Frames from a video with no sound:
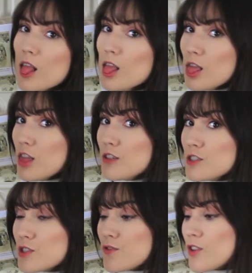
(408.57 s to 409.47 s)

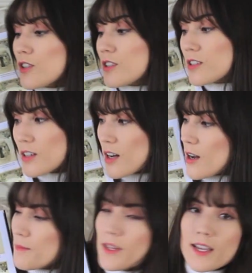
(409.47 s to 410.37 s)
this is falling,
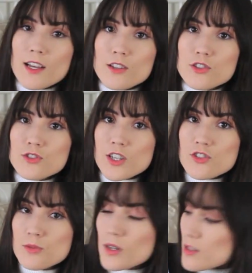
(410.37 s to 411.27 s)
like
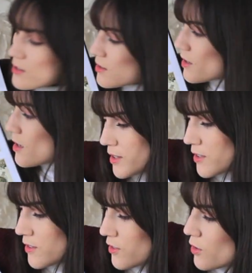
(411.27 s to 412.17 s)
illustration ones, and this